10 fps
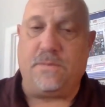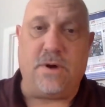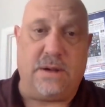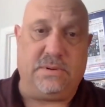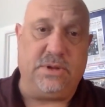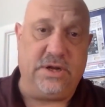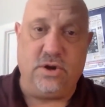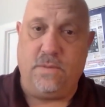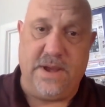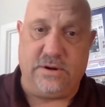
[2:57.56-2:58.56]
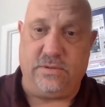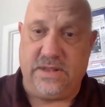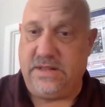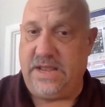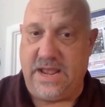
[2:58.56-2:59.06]
probably no better
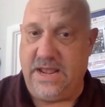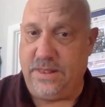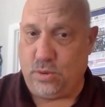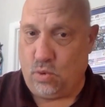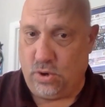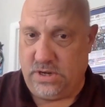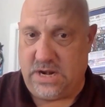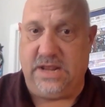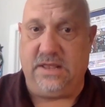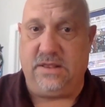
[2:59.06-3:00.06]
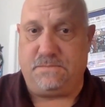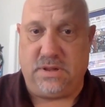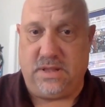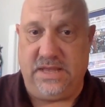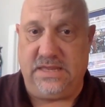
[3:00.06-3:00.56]
than the 8th or 9th
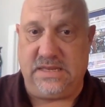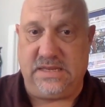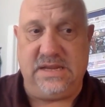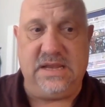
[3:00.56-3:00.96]
place